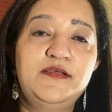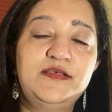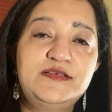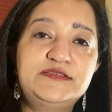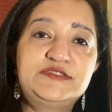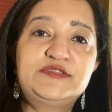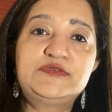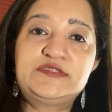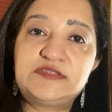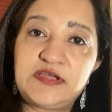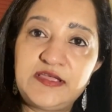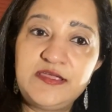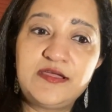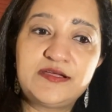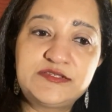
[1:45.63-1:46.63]
So,
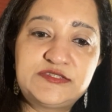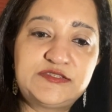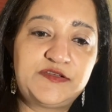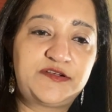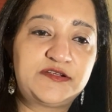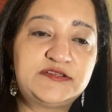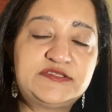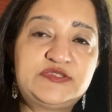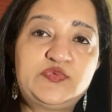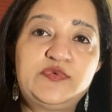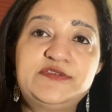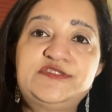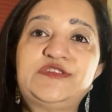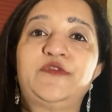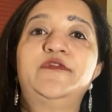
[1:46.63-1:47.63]
SciArtsRUs
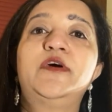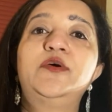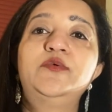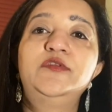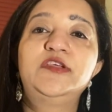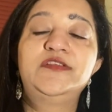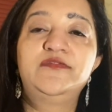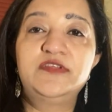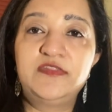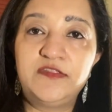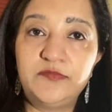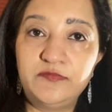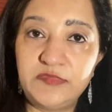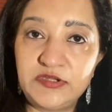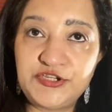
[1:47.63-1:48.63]
was founded with the
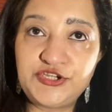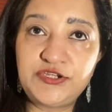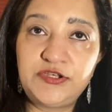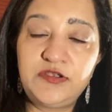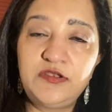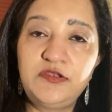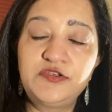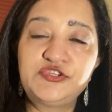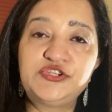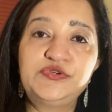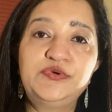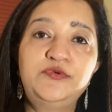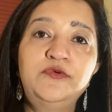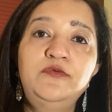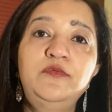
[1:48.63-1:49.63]
mission
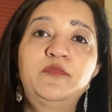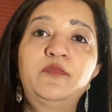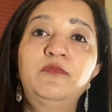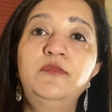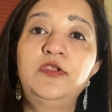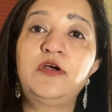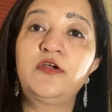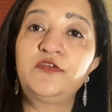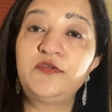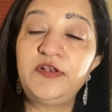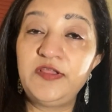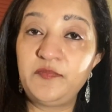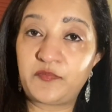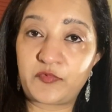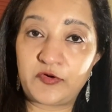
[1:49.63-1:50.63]
to not only
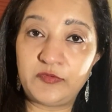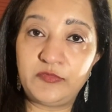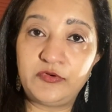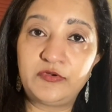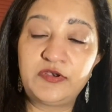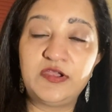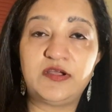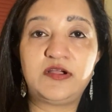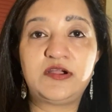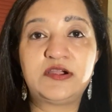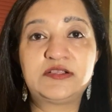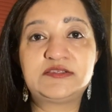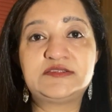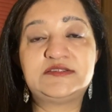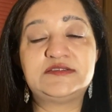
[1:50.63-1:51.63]
promote
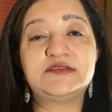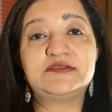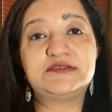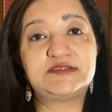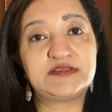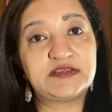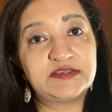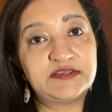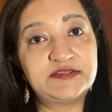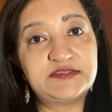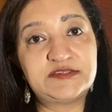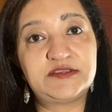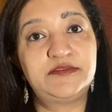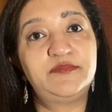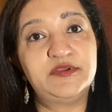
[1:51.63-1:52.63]
arts, science,
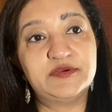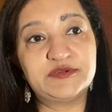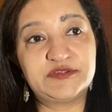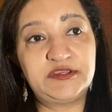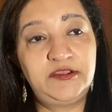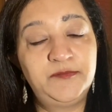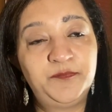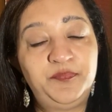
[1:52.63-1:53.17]
and music,